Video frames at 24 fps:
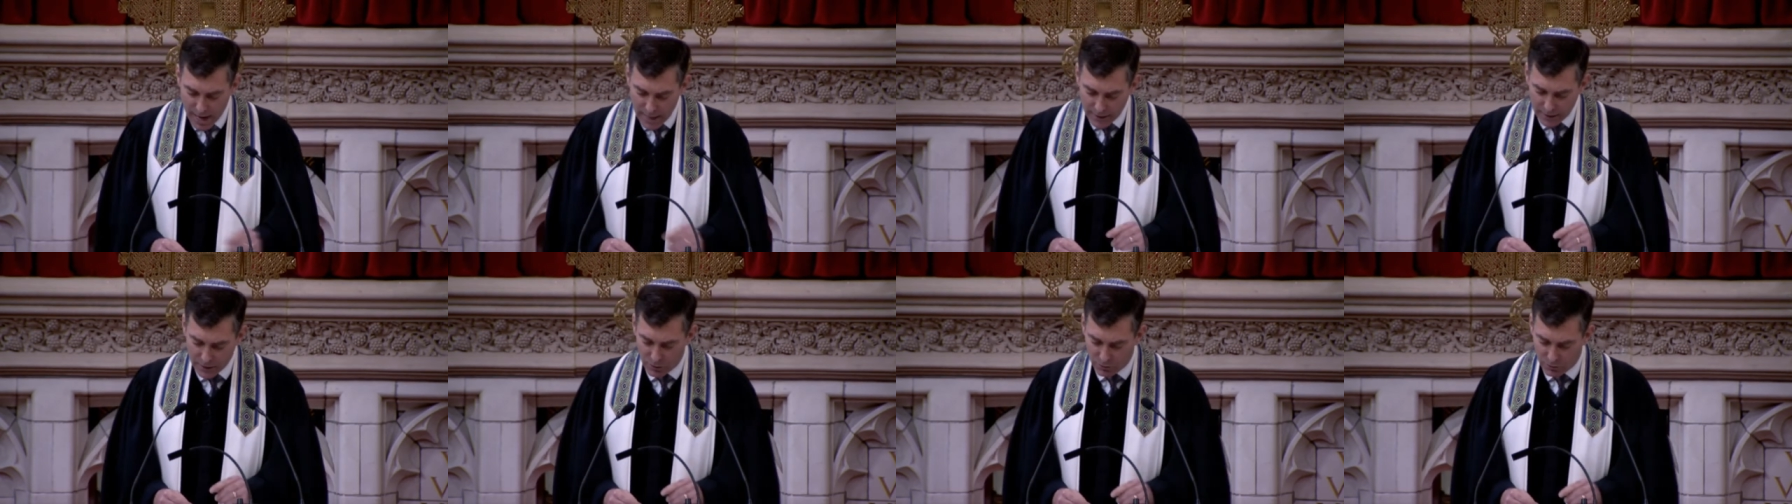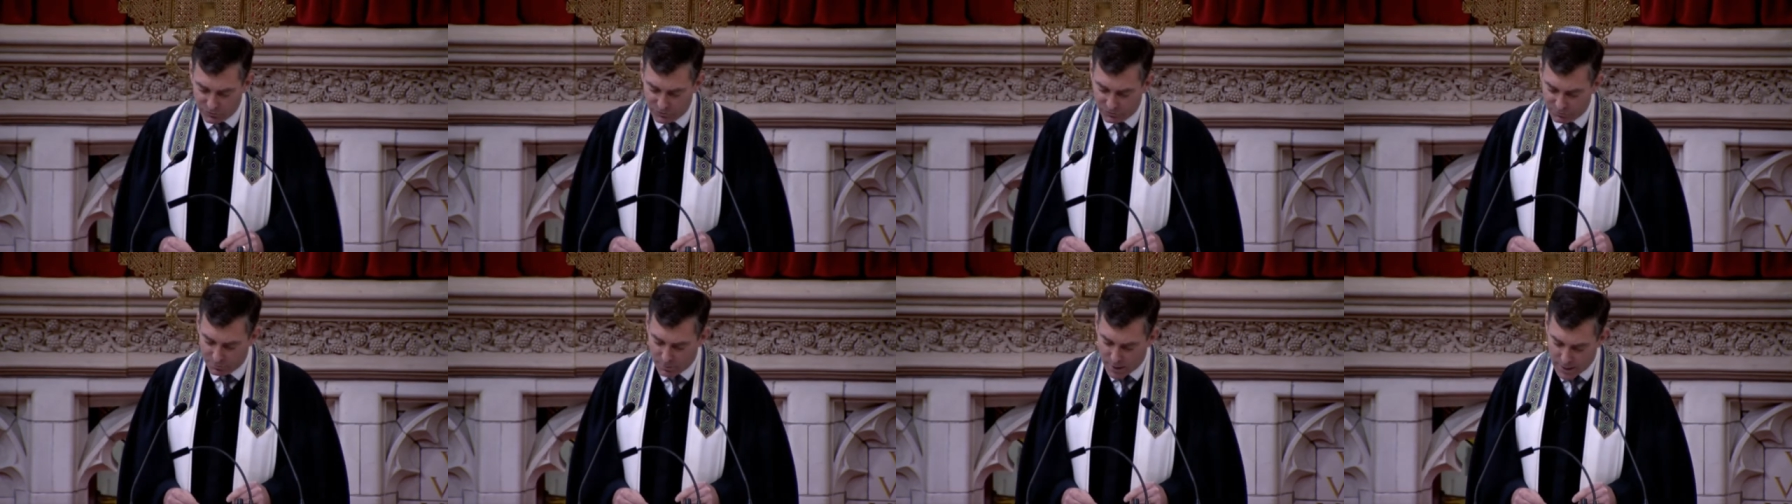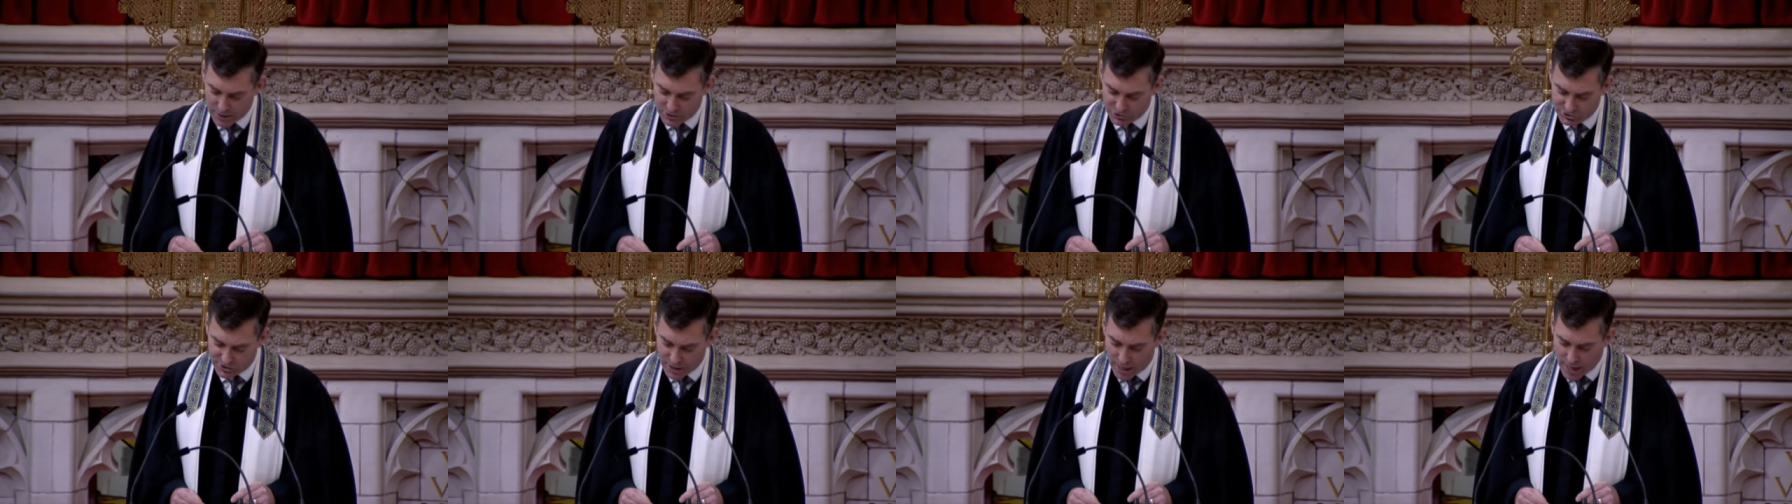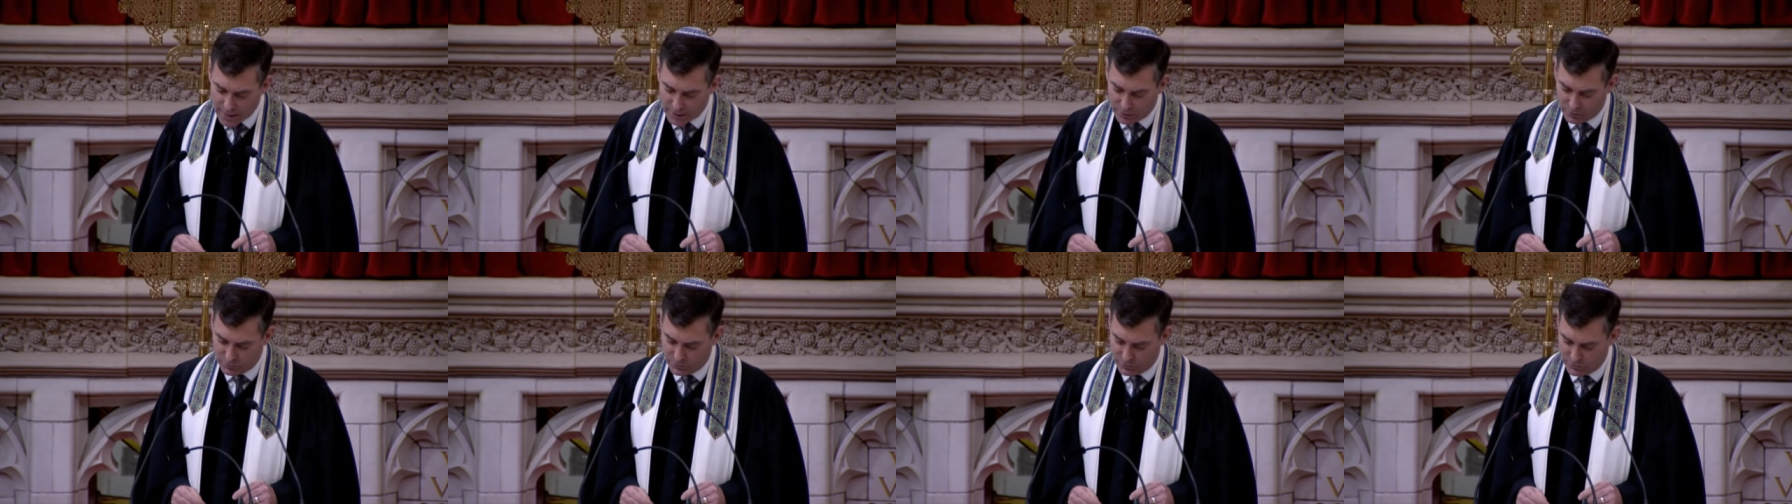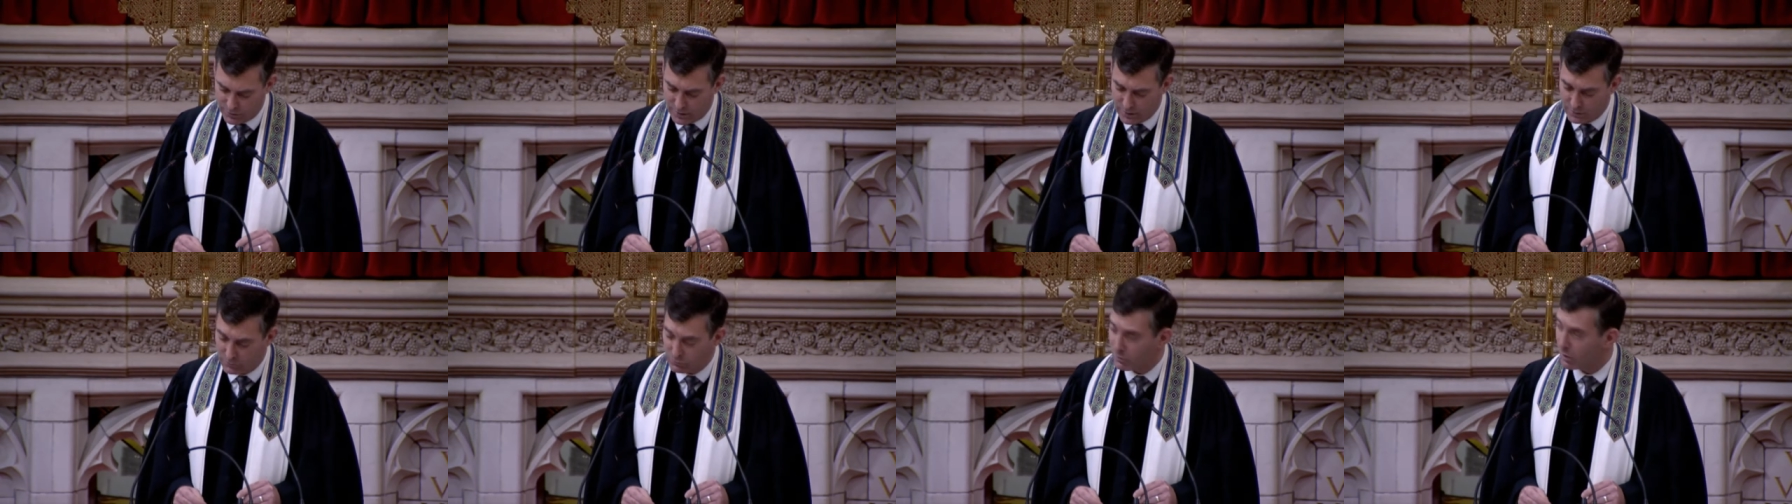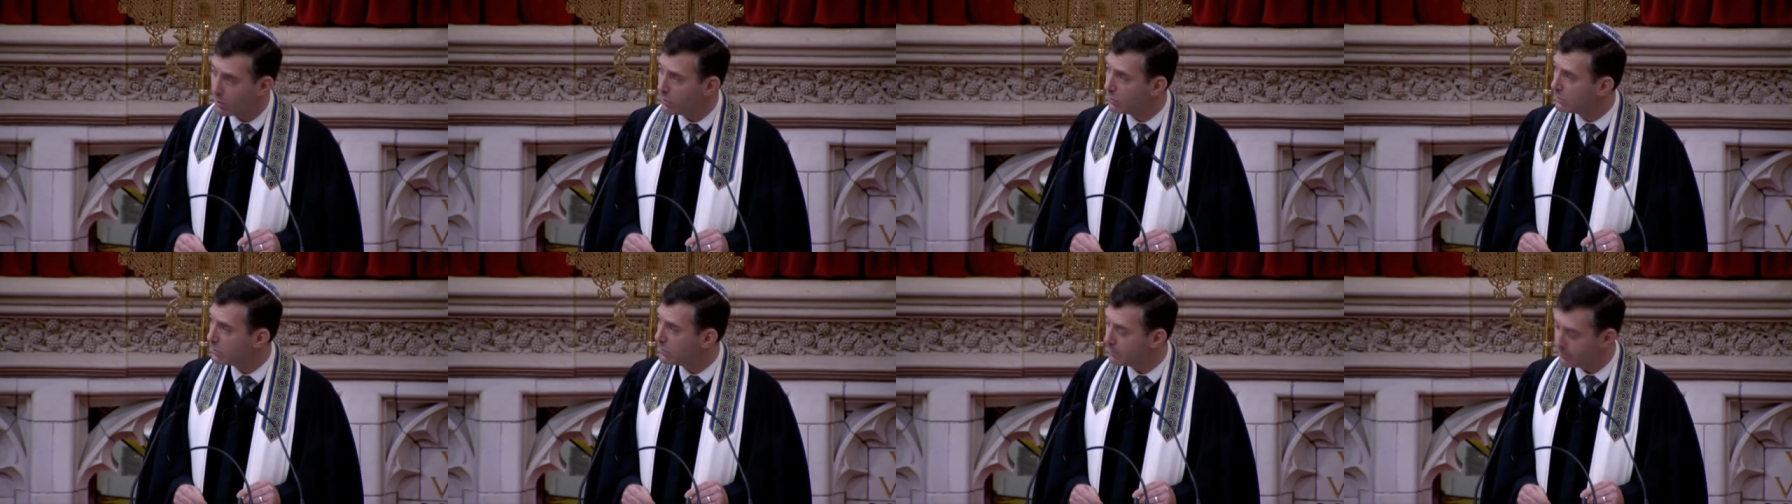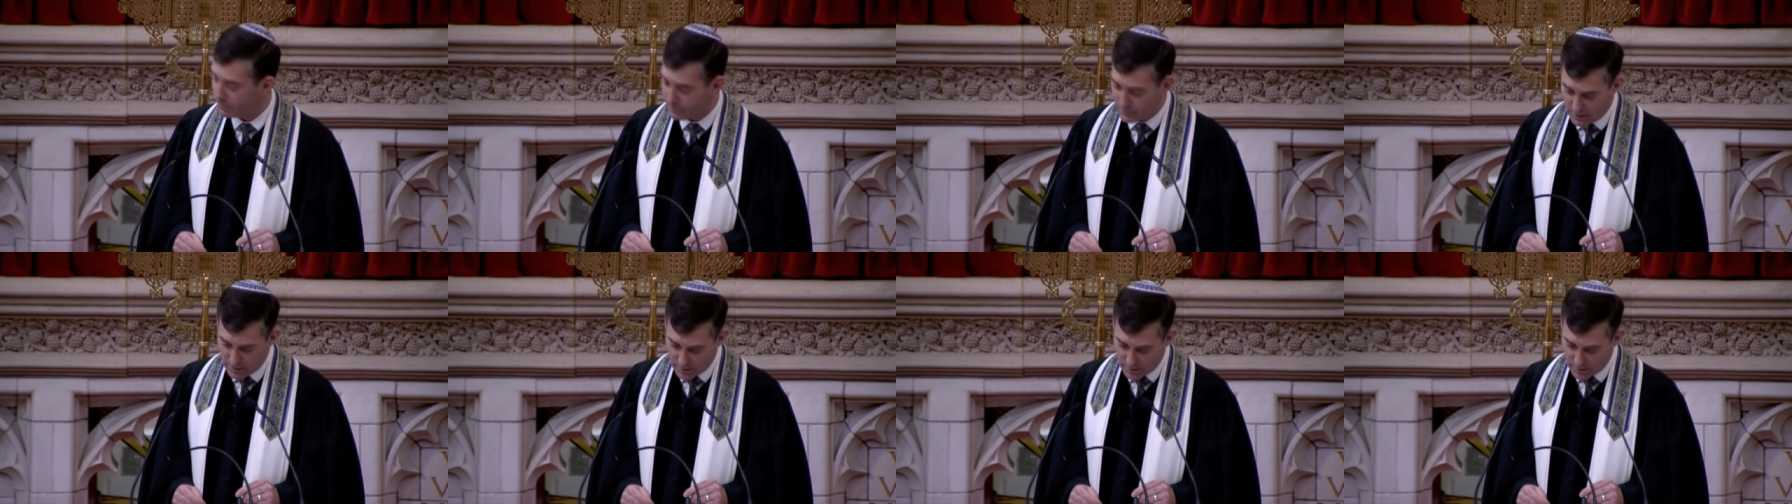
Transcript: echoes of my childhood, he wrote.